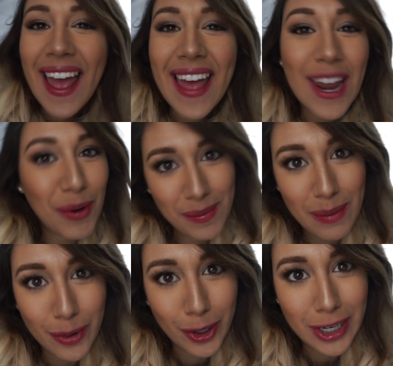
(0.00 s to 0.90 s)
And I
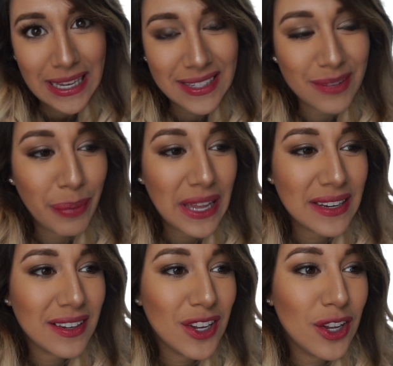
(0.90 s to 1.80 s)
remembered it,
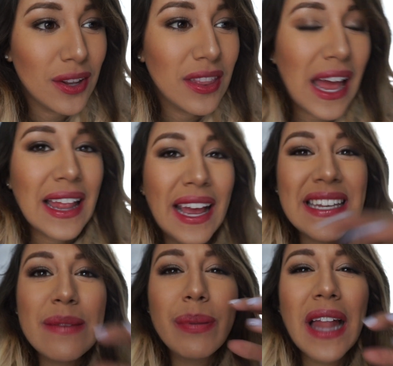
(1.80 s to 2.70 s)
but I
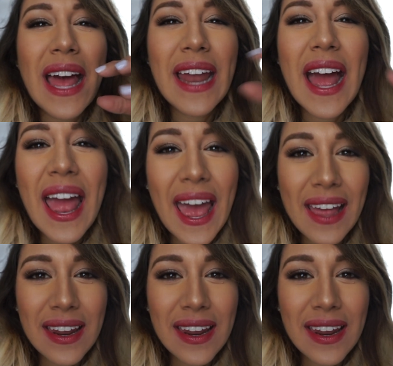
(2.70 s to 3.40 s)
didn't plan ahead,